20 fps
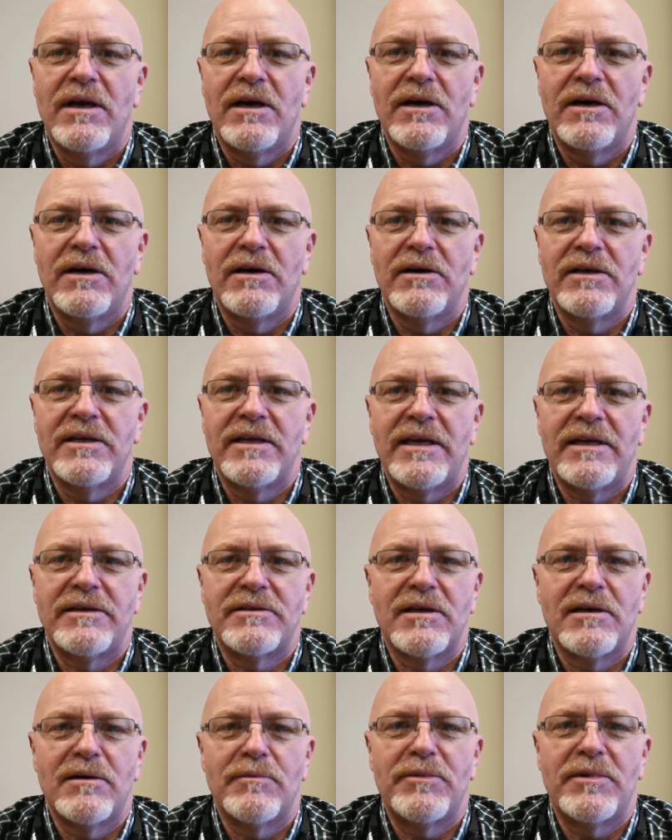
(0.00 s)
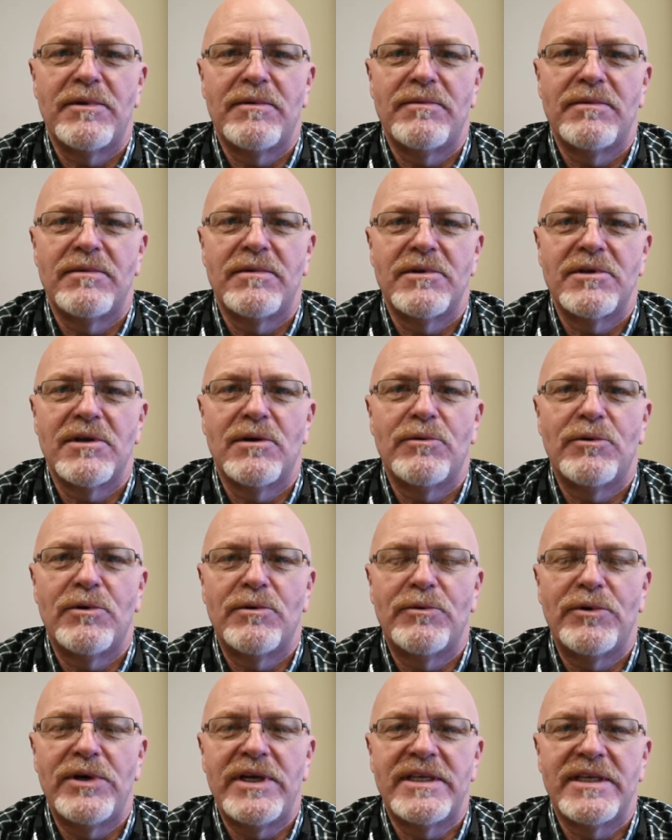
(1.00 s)
It ain't
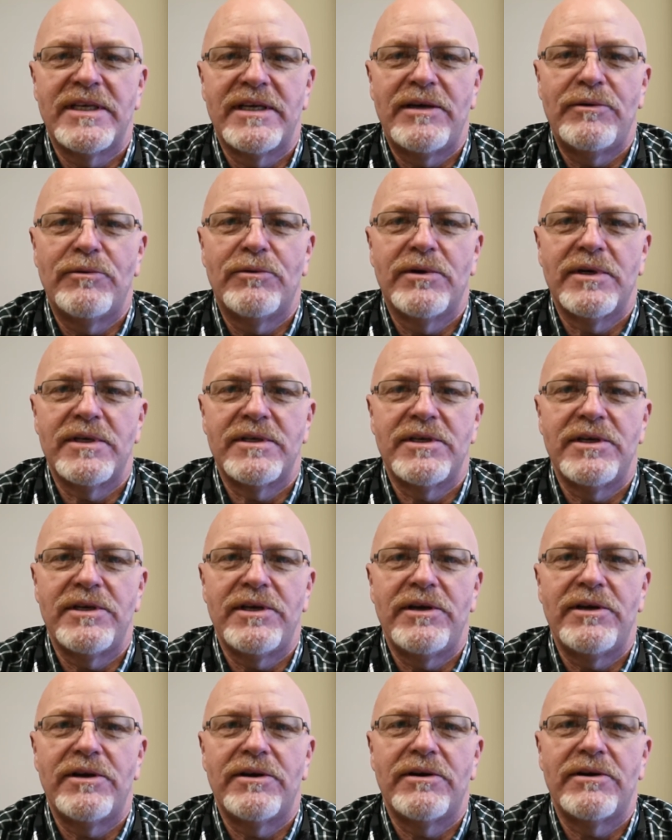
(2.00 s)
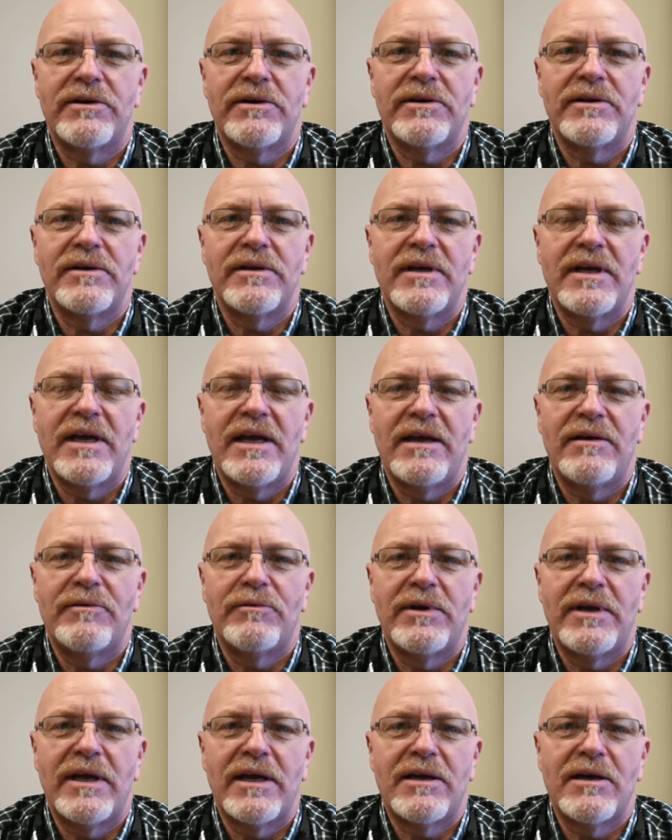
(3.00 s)
someone we see once a year, and
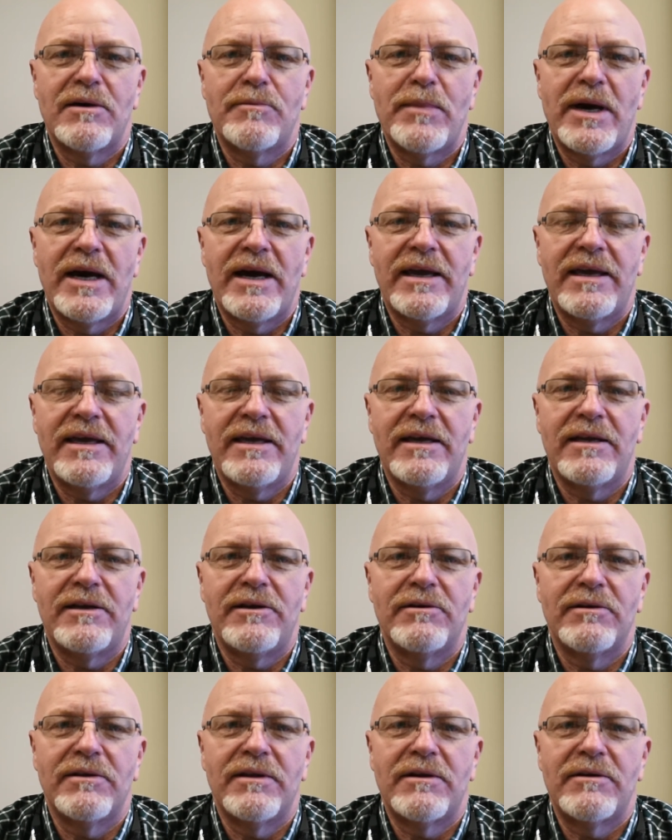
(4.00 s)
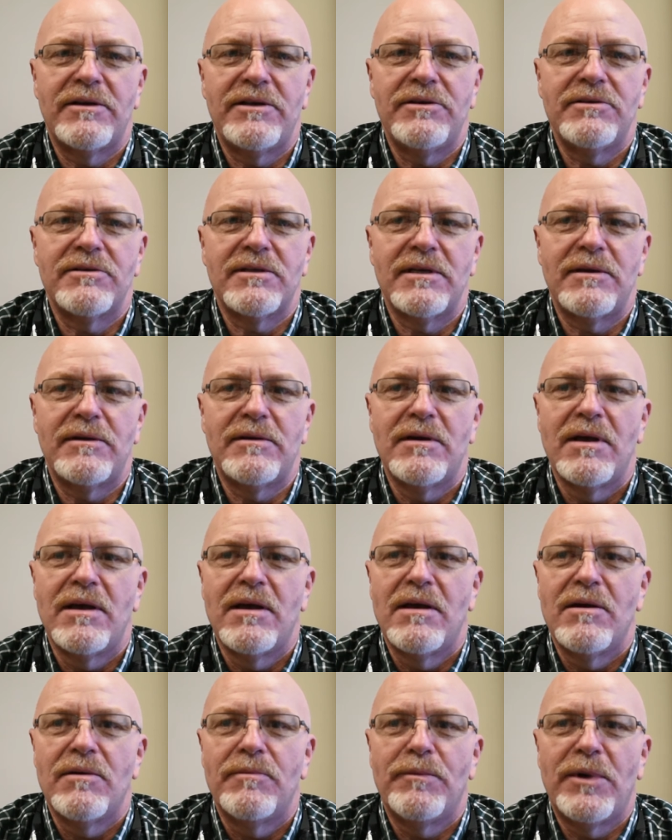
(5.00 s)
when they come back in, they're usually
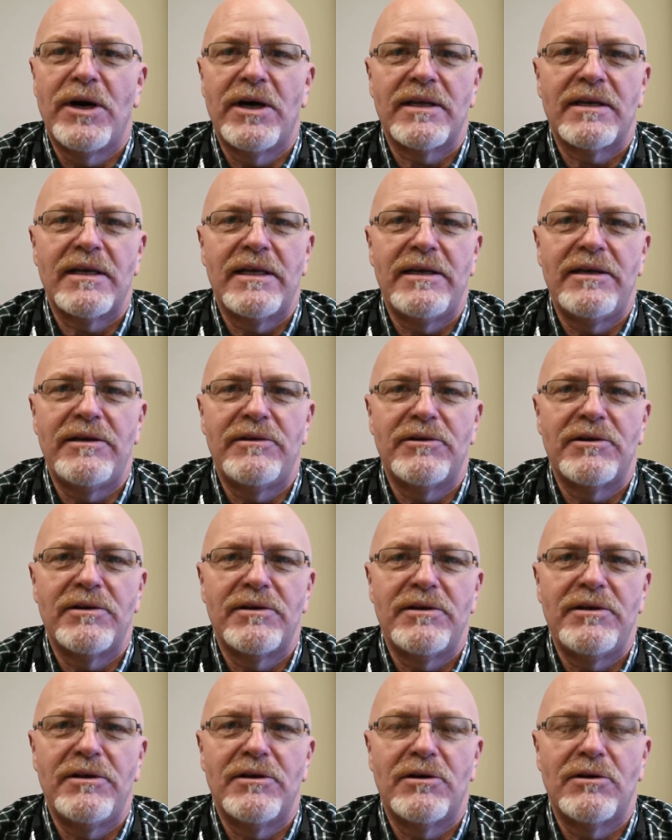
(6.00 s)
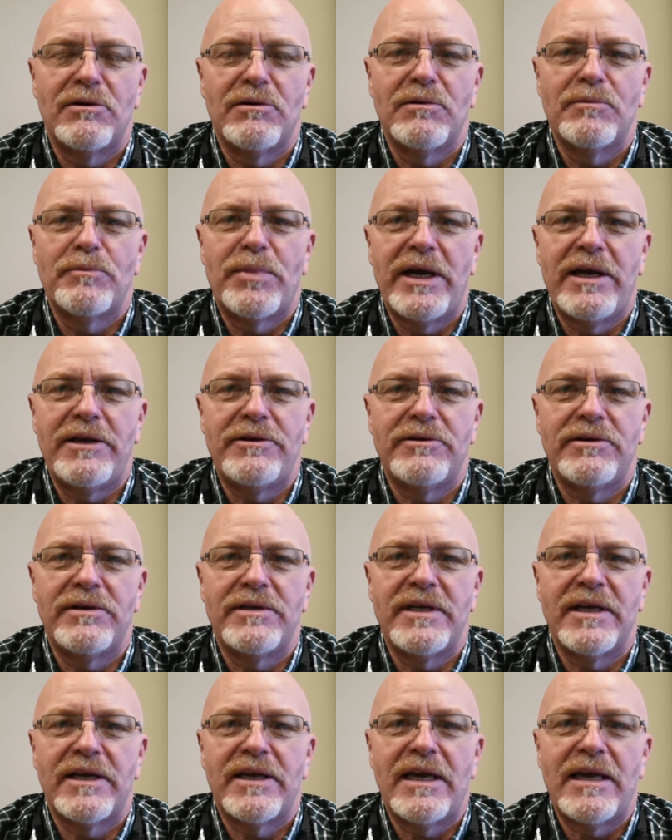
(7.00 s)
monthly, patrons
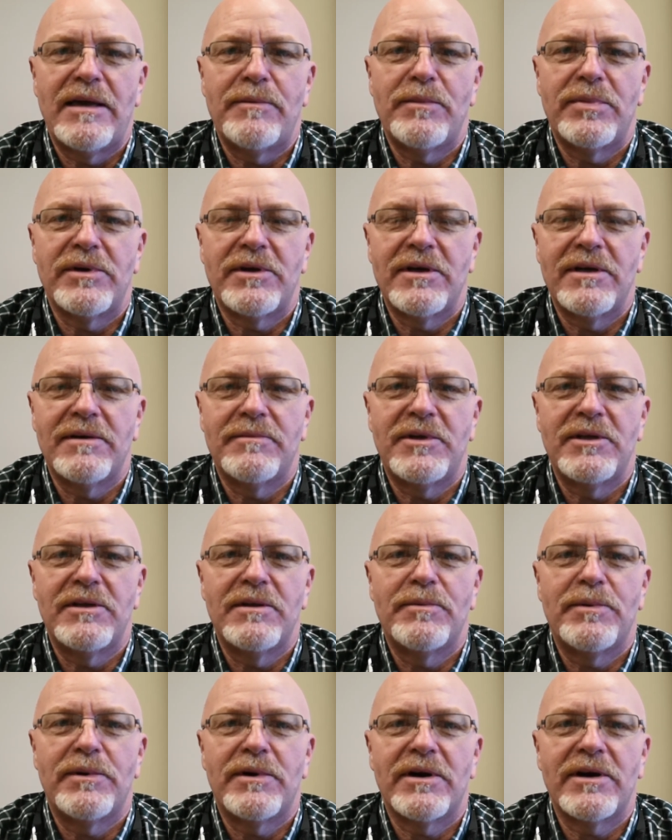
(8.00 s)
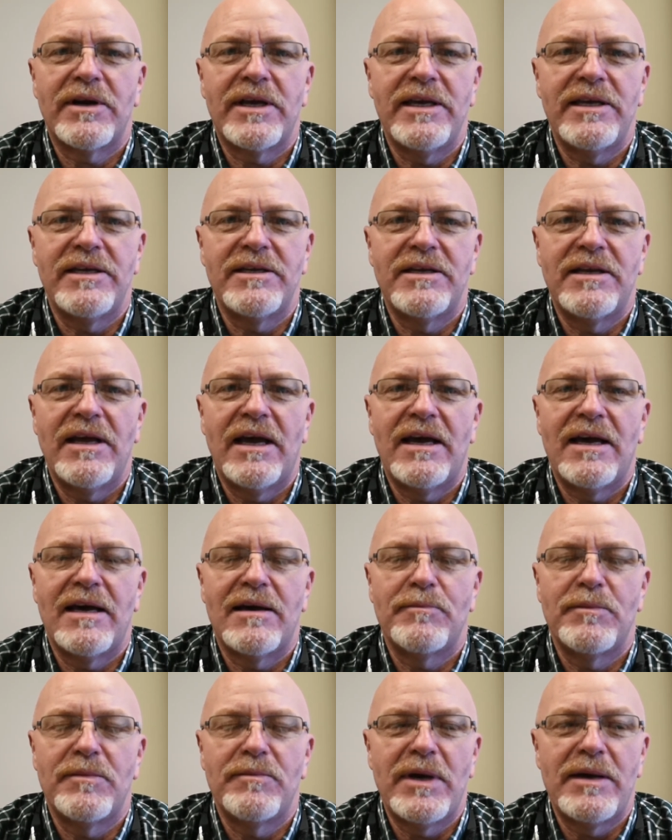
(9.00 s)
that come to the park each
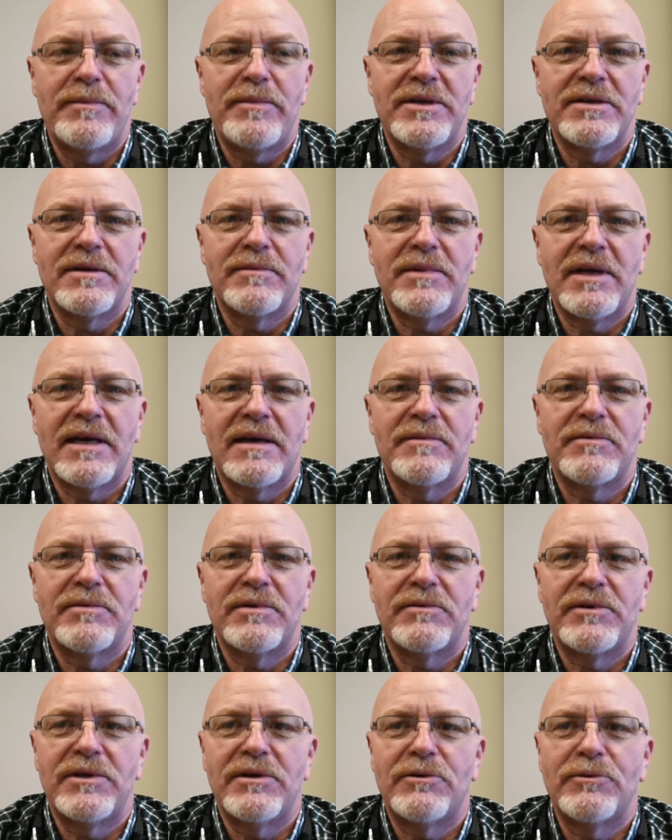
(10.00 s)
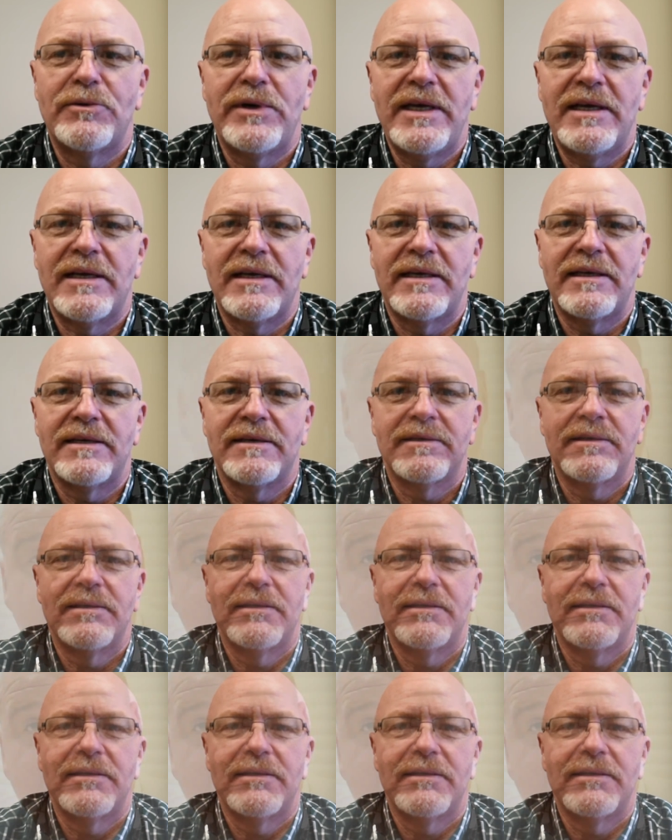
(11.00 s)
time, maybe sometimes, weekly.